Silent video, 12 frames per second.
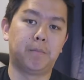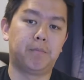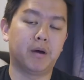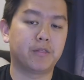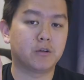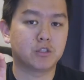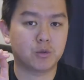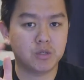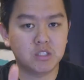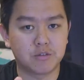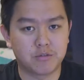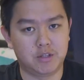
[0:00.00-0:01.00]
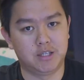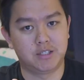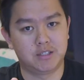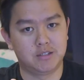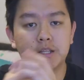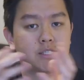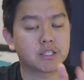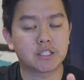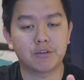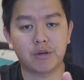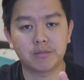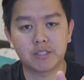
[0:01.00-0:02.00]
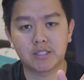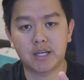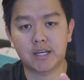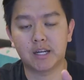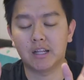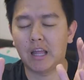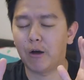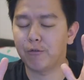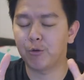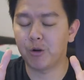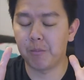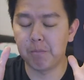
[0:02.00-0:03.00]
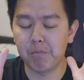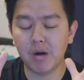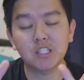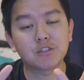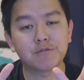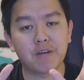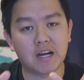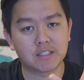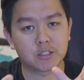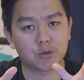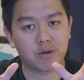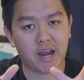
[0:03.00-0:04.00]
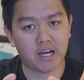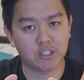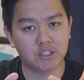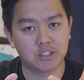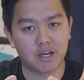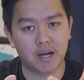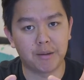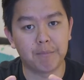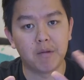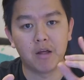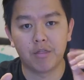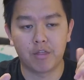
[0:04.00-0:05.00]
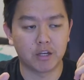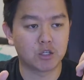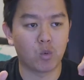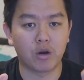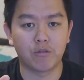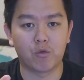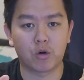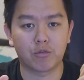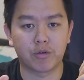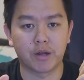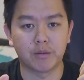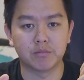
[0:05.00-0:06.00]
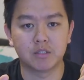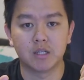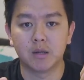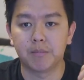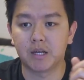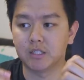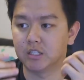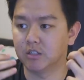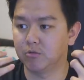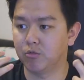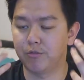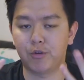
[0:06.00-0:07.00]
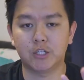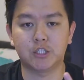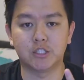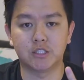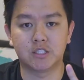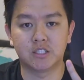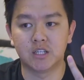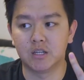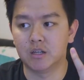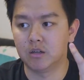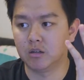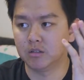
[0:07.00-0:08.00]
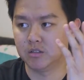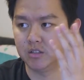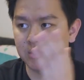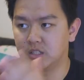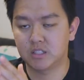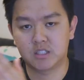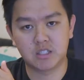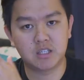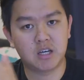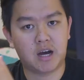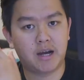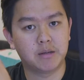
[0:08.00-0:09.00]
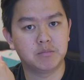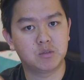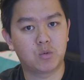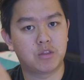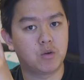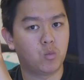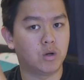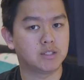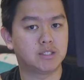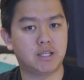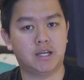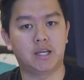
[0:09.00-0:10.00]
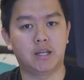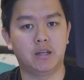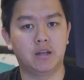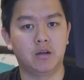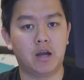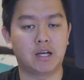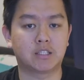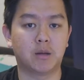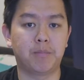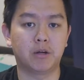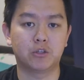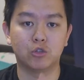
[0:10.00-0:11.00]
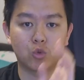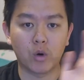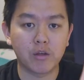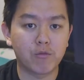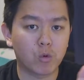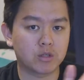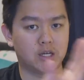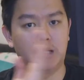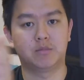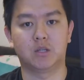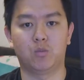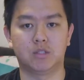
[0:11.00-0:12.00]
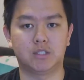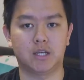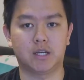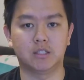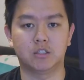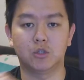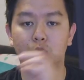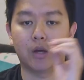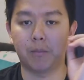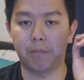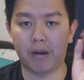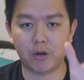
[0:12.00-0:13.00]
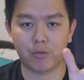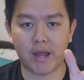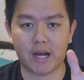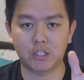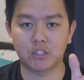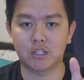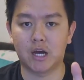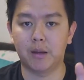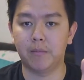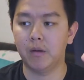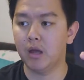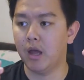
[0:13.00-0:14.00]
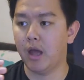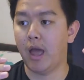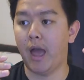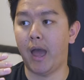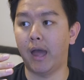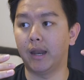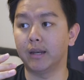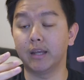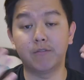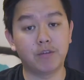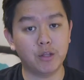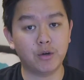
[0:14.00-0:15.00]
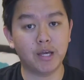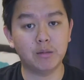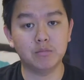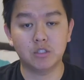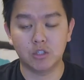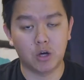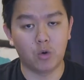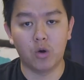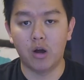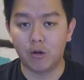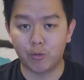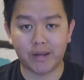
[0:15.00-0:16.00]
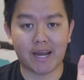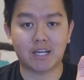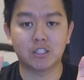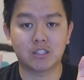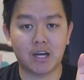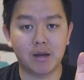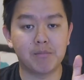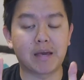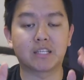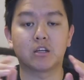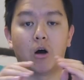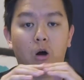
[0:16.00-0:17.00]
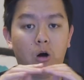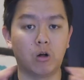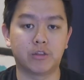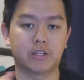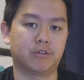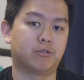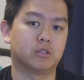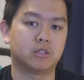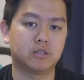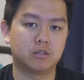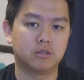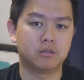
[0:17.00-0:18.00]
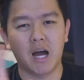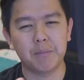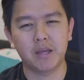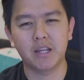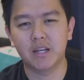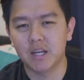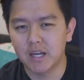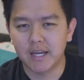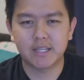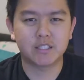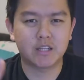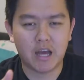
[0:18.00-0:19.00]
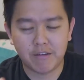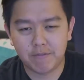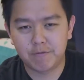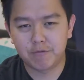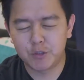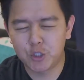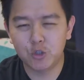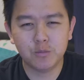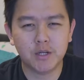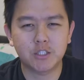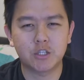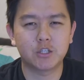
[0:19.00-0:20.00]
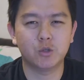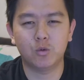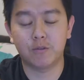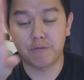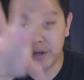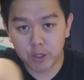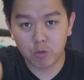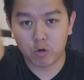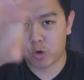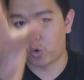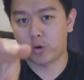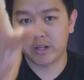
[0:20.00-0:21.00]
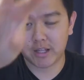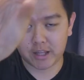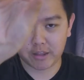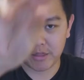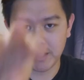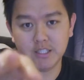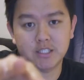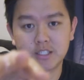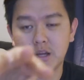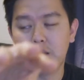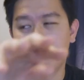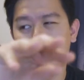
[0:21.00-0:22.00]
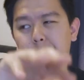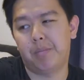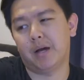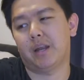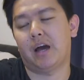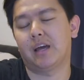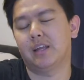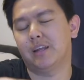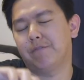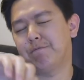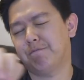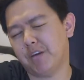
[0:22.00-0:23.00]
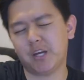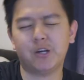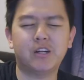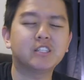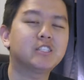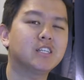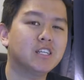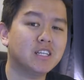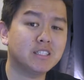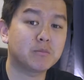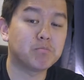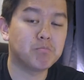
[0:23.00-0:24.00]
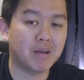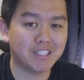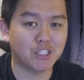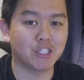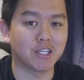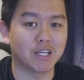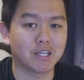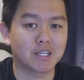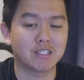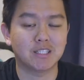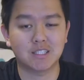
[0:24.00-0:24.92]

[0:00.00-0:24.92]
but there's a reason for this. The 60 frames a second allow for a much faster reaction time than 24 frames because it refreshes 60 times within one second as compared to 24 times in one second. So you get better reaction time. And in video games, you know, reaction time makes all the difference. I mean, it doesn't have too much to do with video recording like this, but I figured I should at least mention it because